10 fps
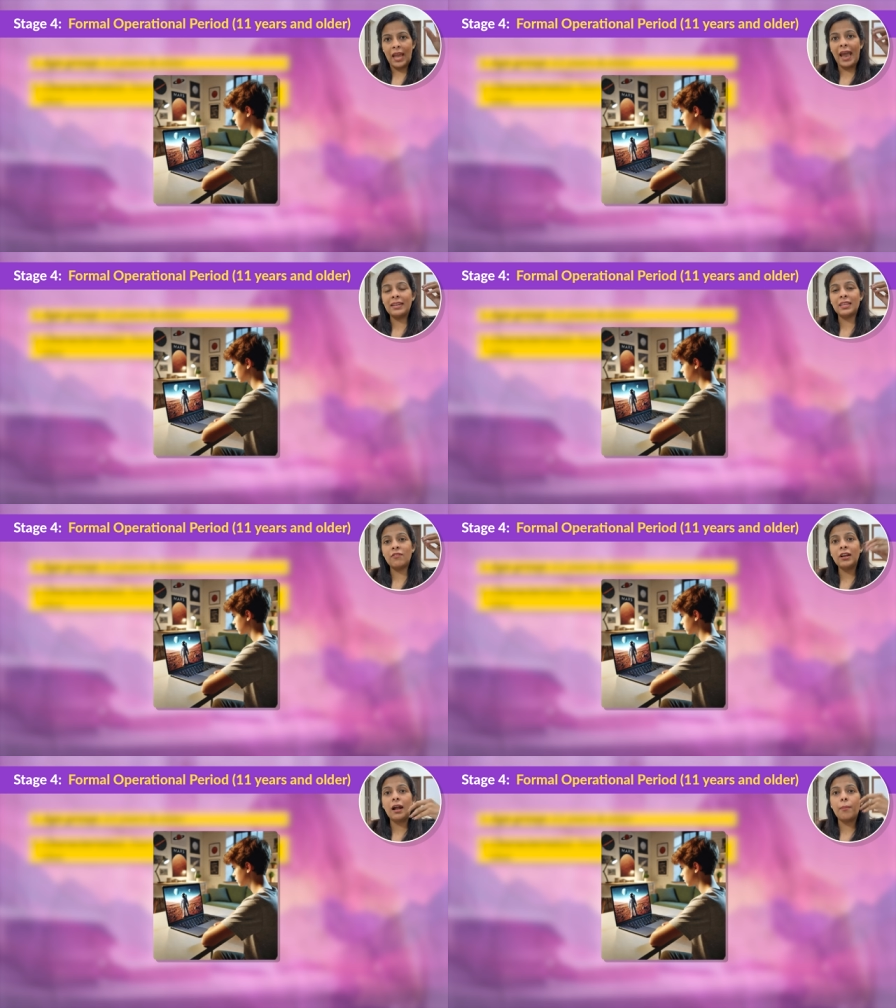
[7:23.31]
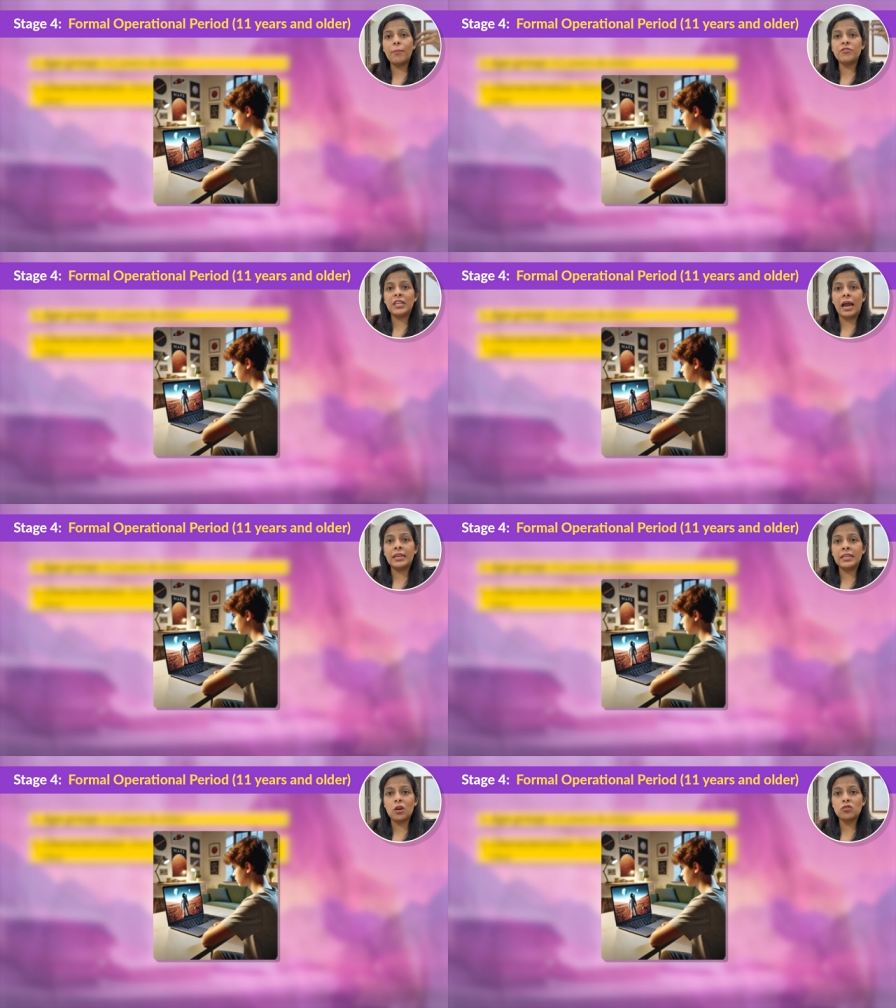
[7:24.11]
and they will come up with
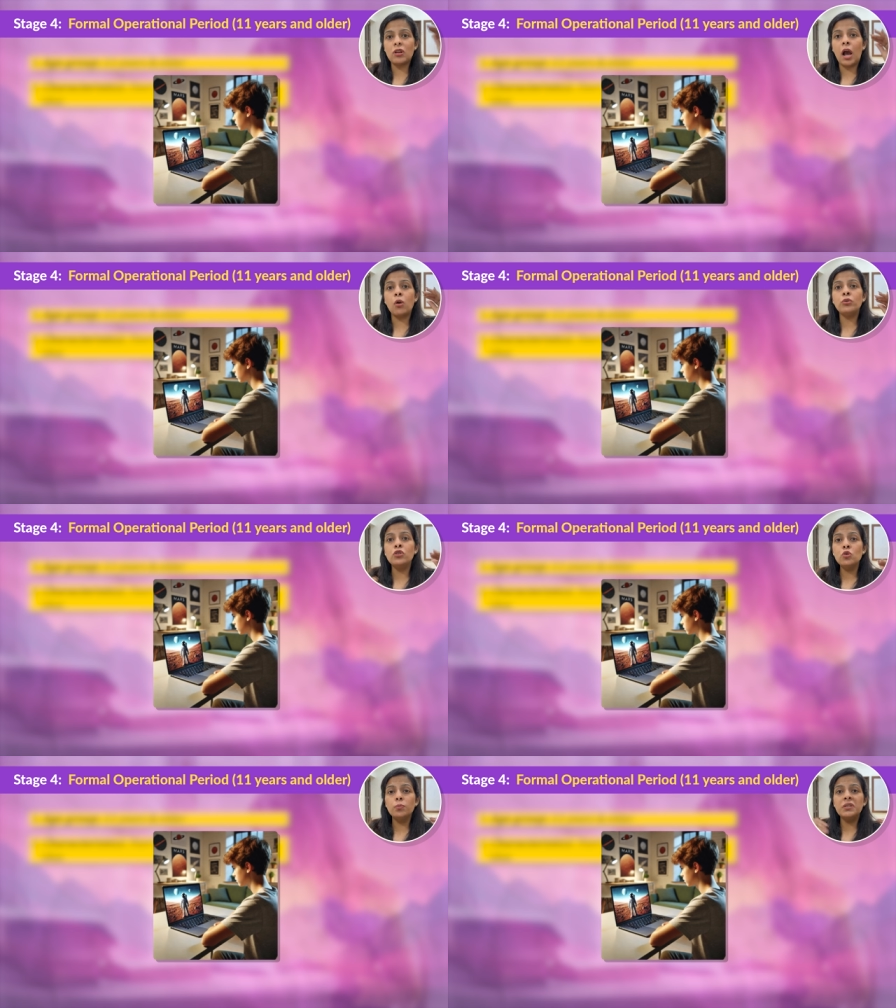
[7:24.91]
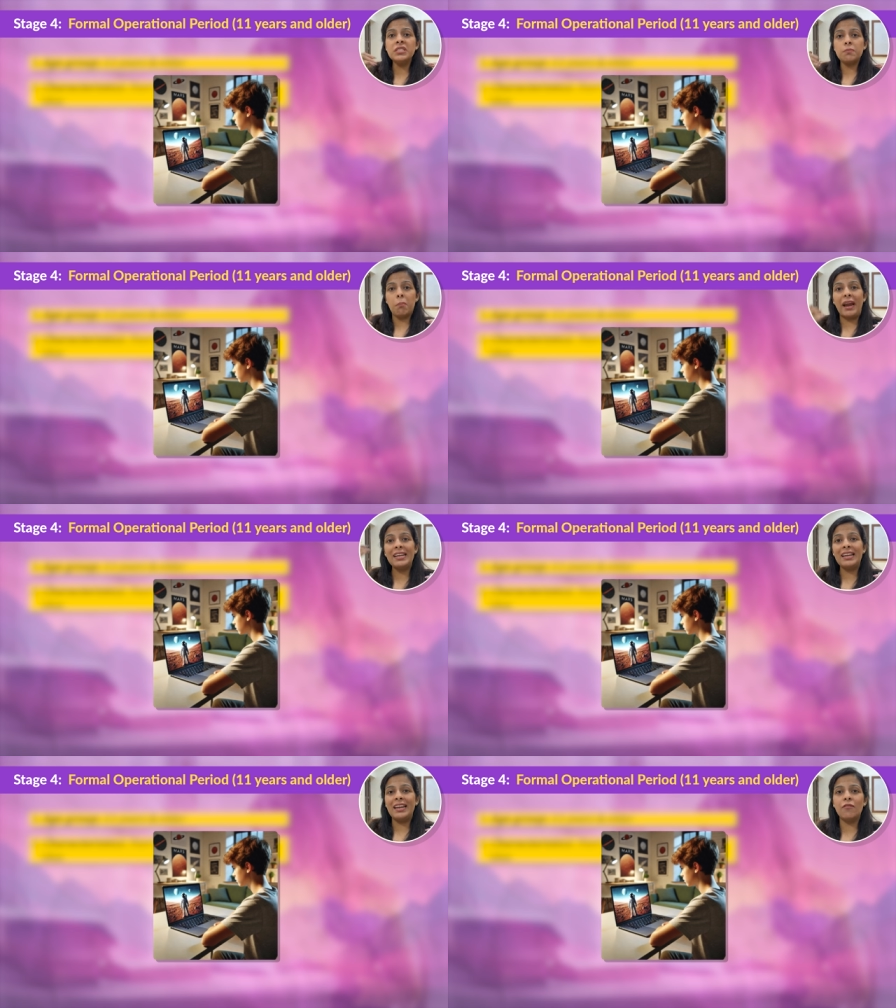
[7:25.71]
ideas on how humans
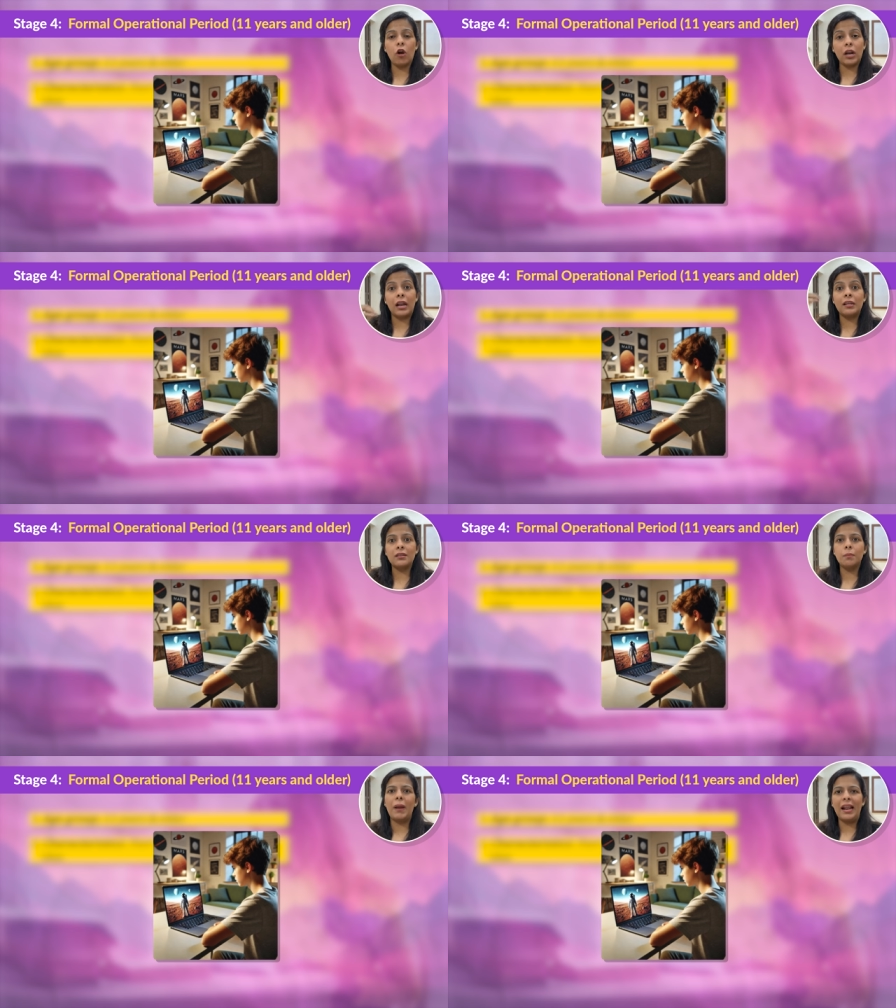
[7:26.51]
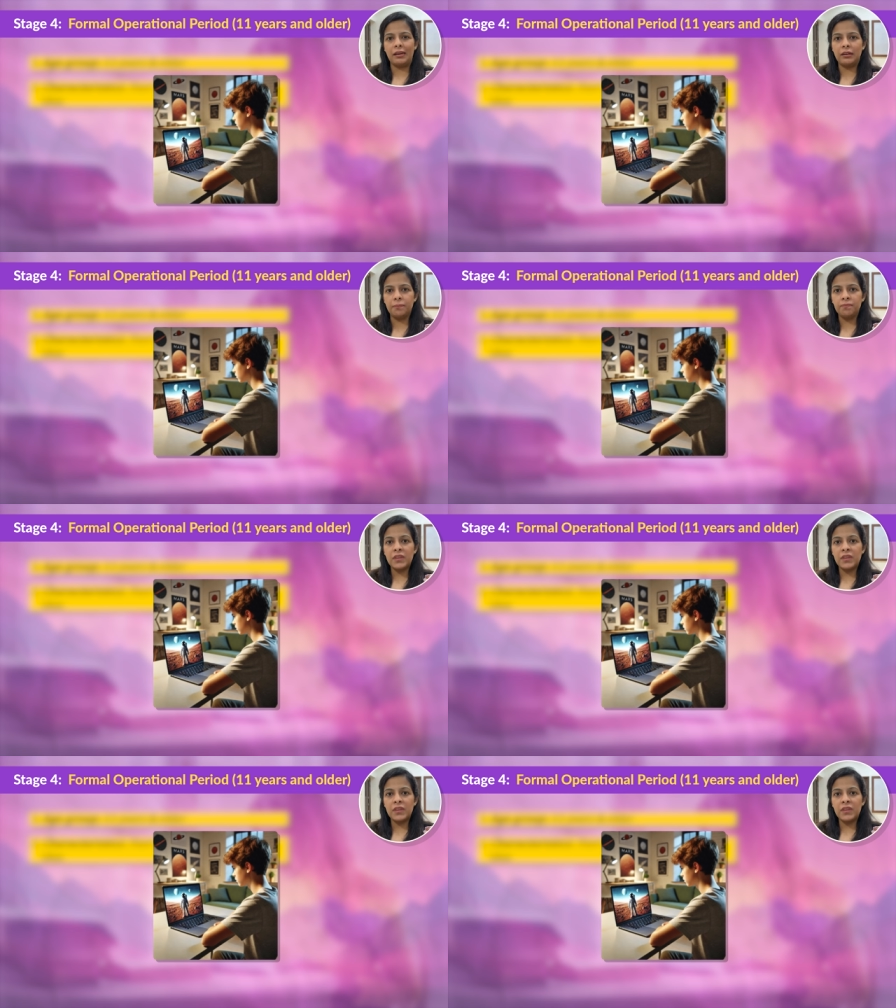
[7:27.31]
might live on another planet.